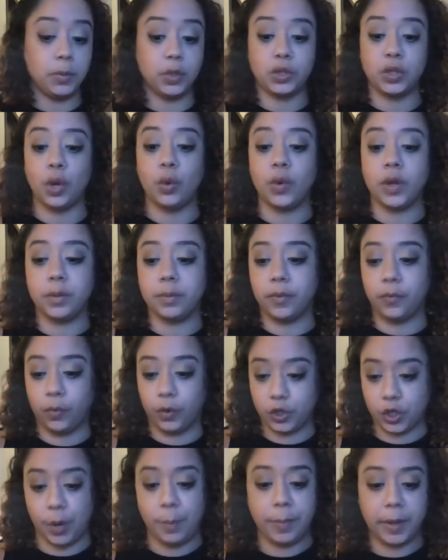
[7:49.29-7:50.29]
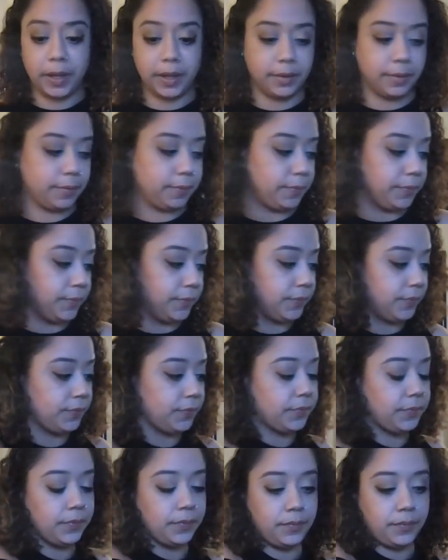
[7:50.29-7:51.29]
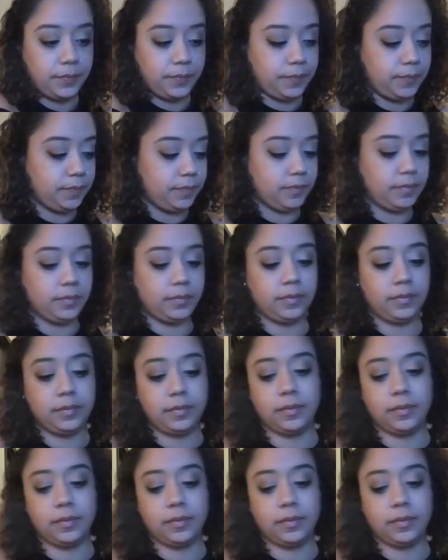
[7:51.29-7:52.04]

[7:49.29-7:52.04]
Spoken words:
your toe in before jumping in.